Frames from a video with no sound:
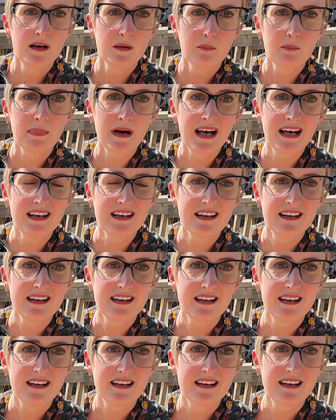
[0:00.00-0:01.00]
but
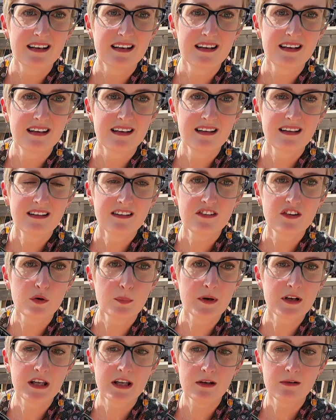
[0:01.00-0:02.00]

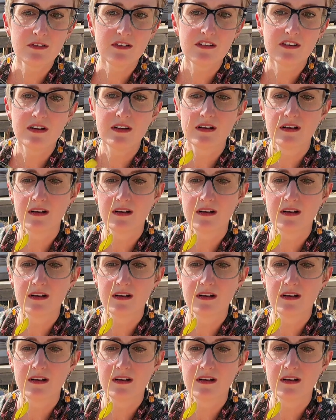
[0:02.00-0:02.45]
super cute.